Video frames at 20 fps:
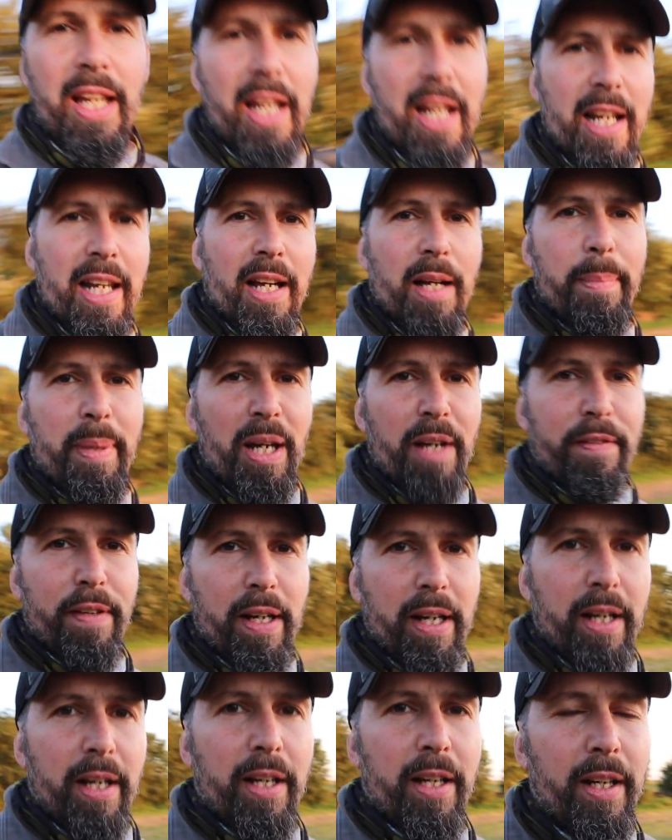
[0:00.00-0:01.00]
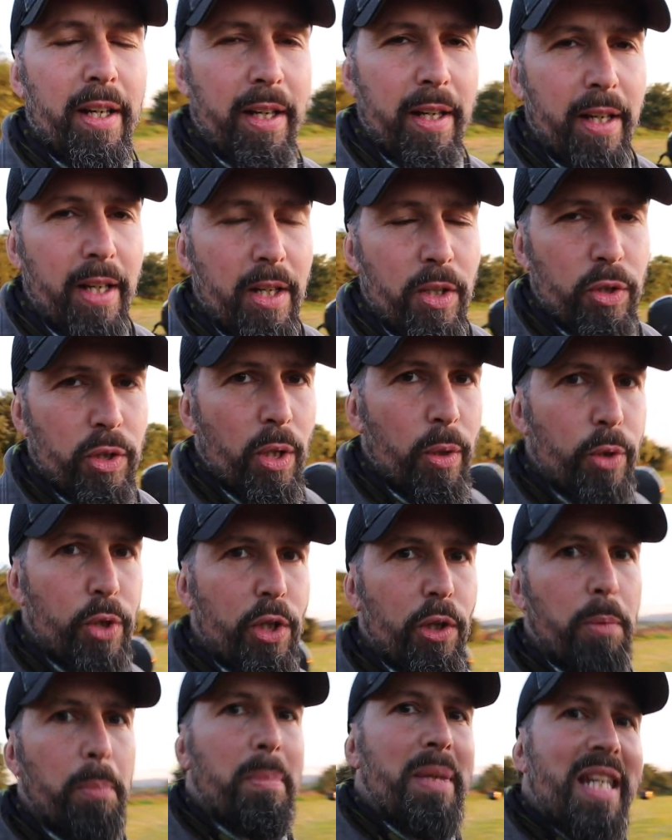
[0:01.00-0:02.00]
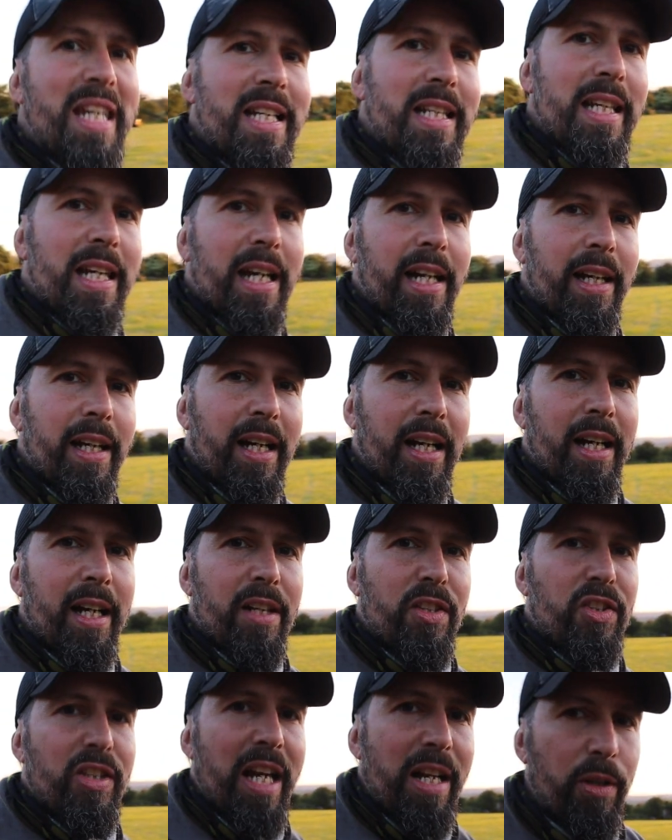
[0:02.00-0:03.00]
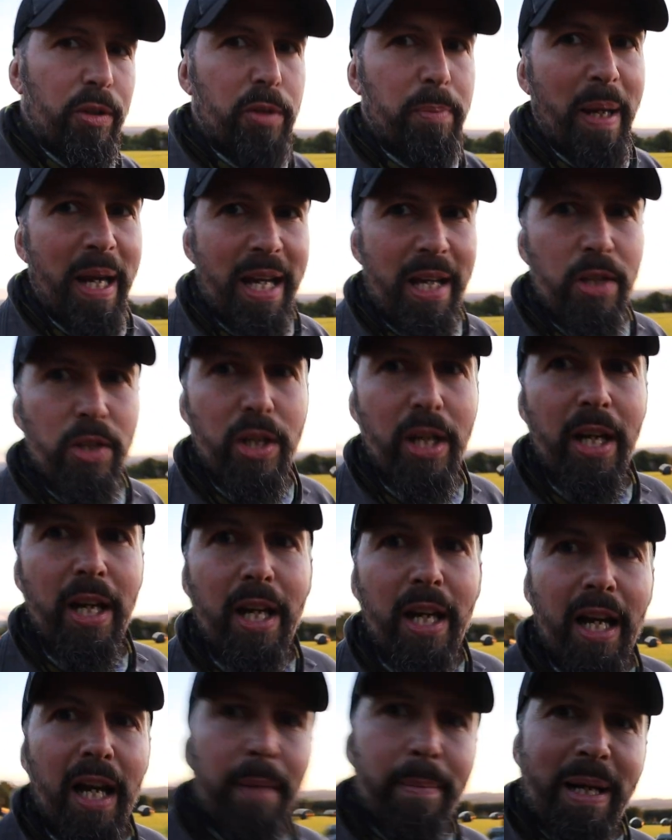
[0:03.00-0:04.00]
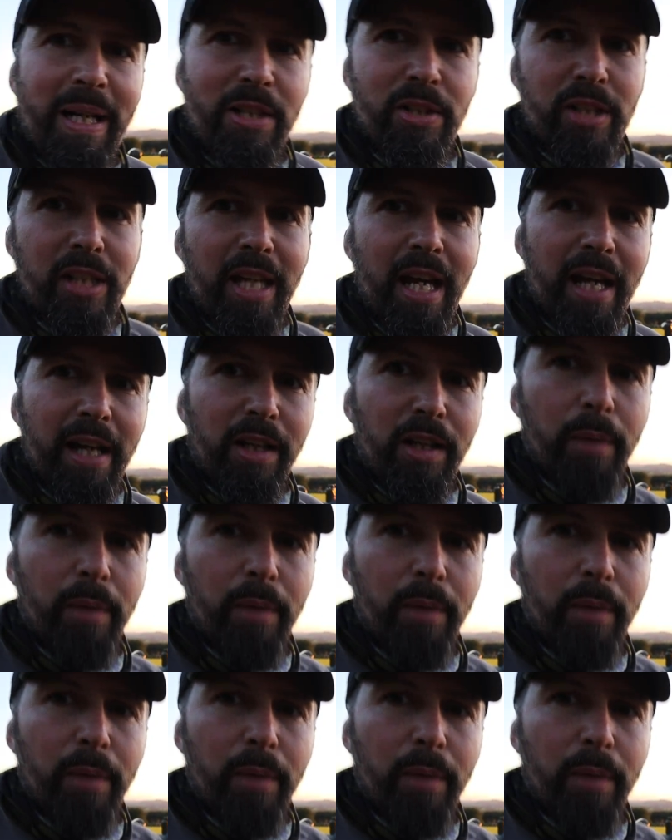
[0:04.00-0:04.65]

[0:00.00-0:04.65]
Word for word: in a bit of a social media uh, sales page, I managed to get a